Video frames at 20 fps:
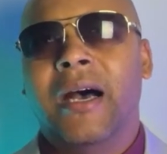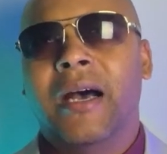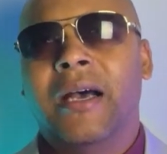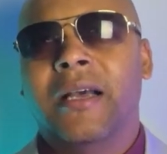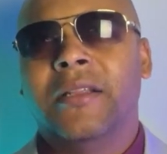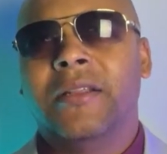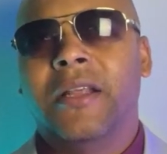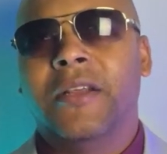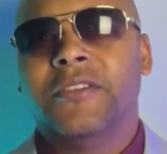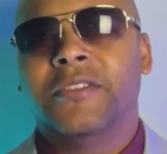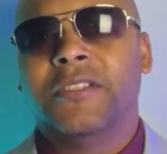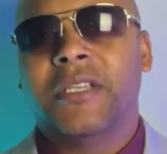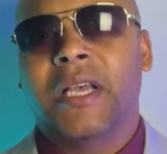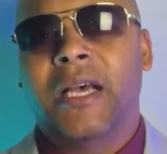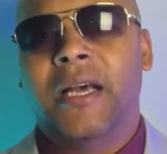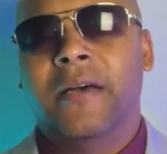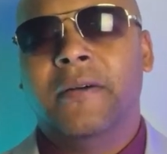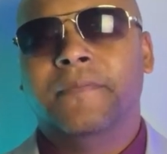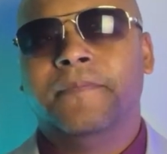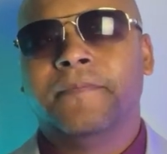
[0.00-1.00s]
there's
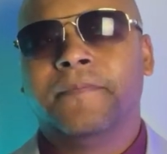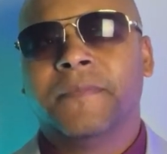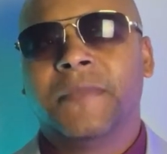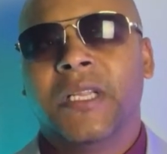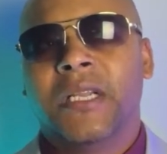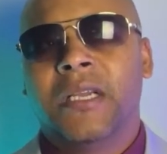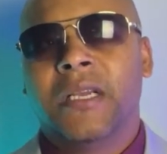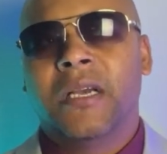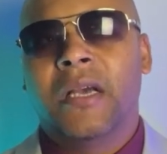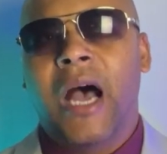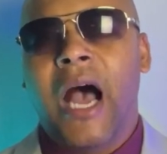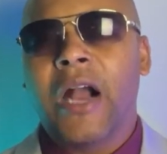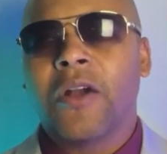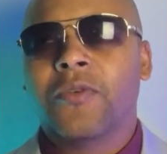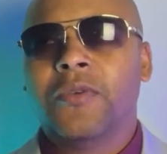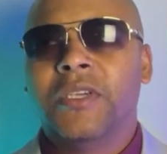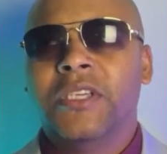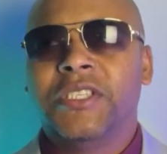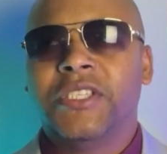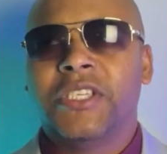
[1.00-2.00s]

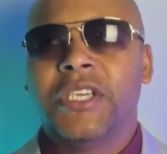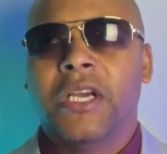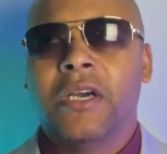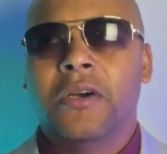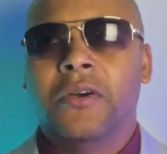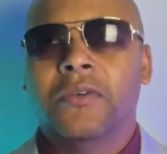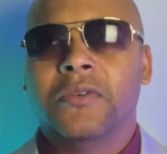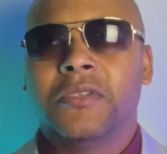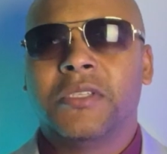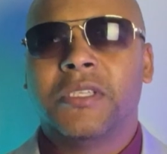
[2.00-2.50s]
Acqua Di Gio's,